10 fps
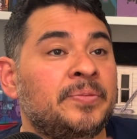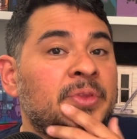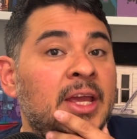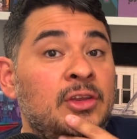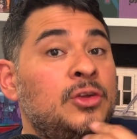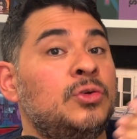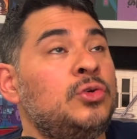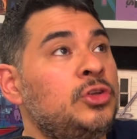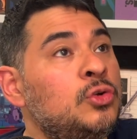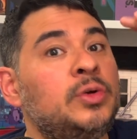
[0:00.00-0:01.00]
And
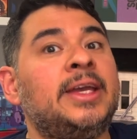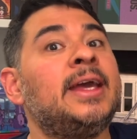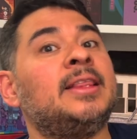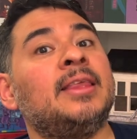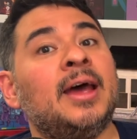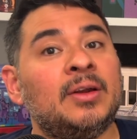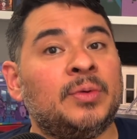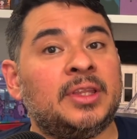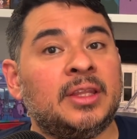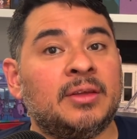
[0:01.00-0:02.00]
you get that
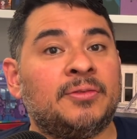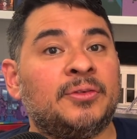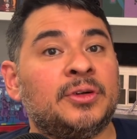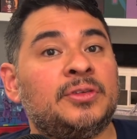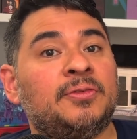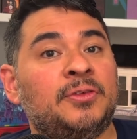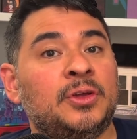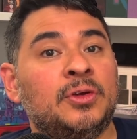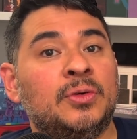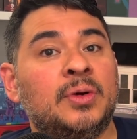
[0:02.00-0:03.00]
within the first
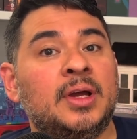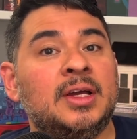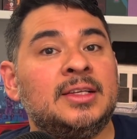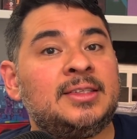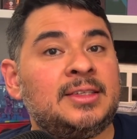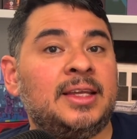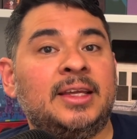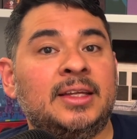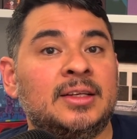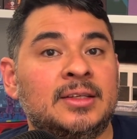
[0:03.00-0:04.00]
few
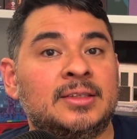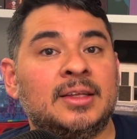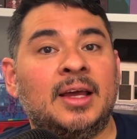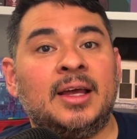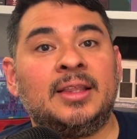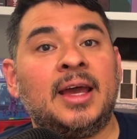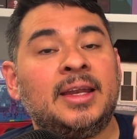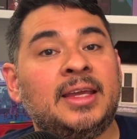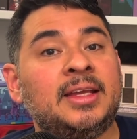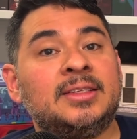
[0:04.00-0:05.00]
scenes that
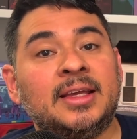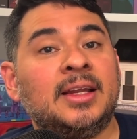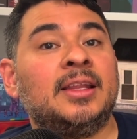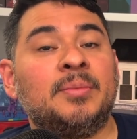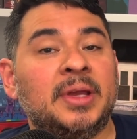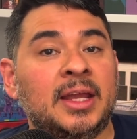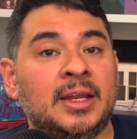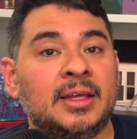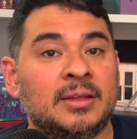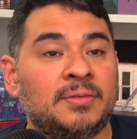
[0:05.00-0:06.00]
he's in the
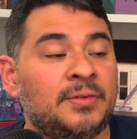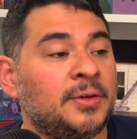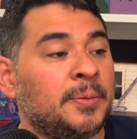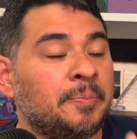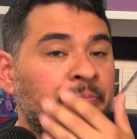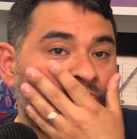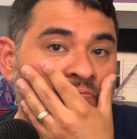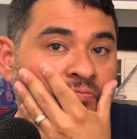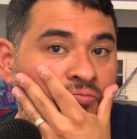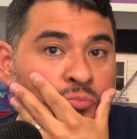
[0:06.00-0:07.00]
beginning of the film.
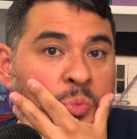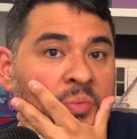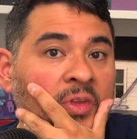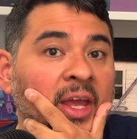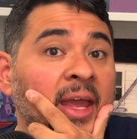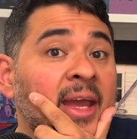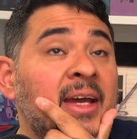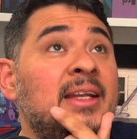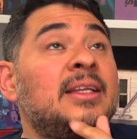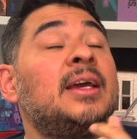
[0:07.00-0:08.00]

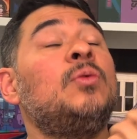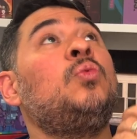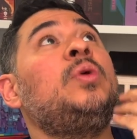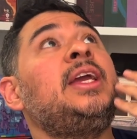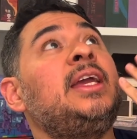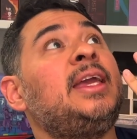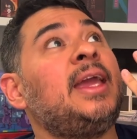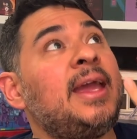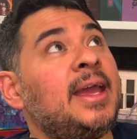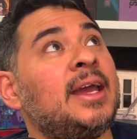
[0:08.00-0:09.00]
And we
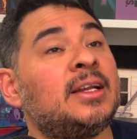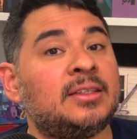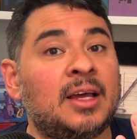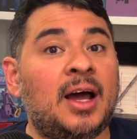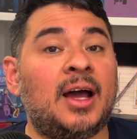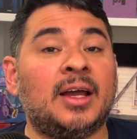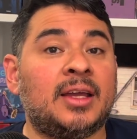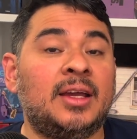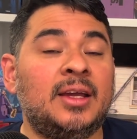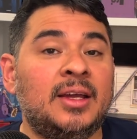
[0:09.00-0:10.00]
can't talk.
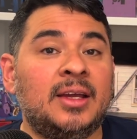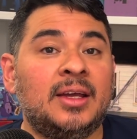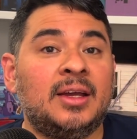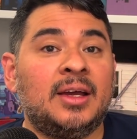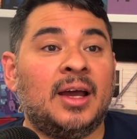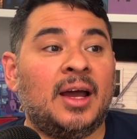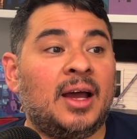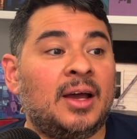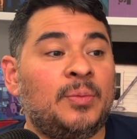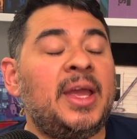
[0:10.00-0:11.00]

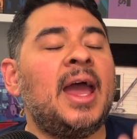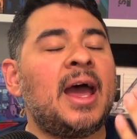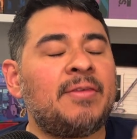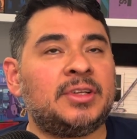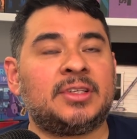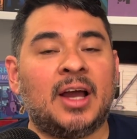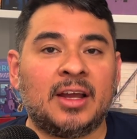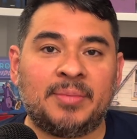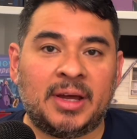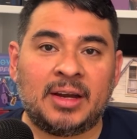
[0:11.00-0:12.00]
We have to talk
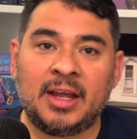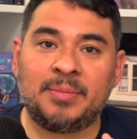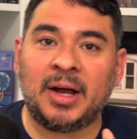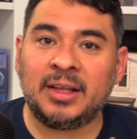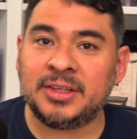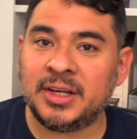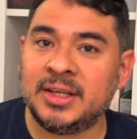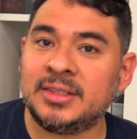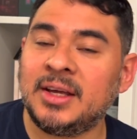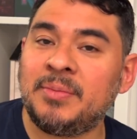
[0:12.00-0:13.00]
about, I
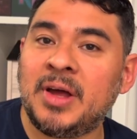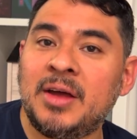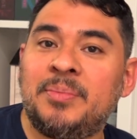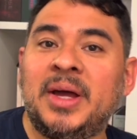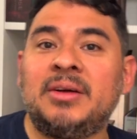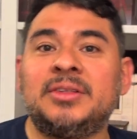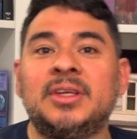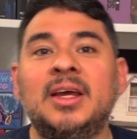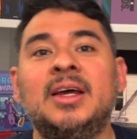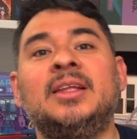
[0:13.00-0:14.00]
apologize, about
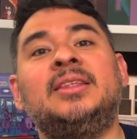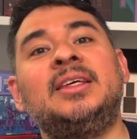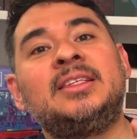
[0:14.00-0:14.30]
this